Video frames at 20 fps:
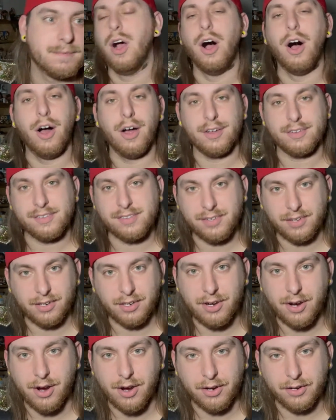Austin
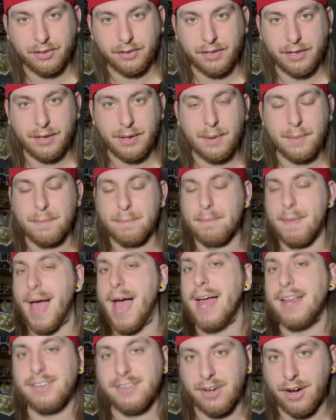Connelly,
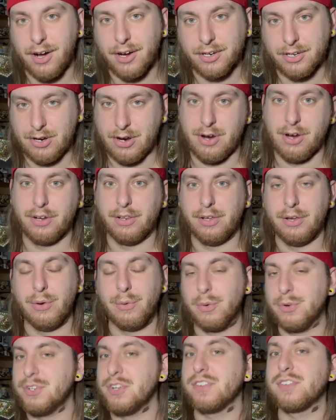Mad Dog Connelly,
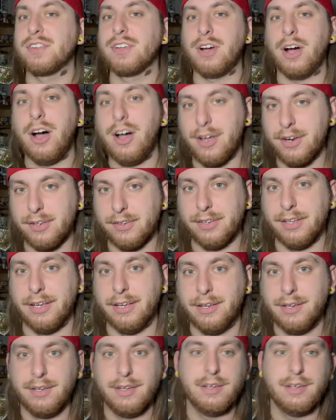or just Connelly,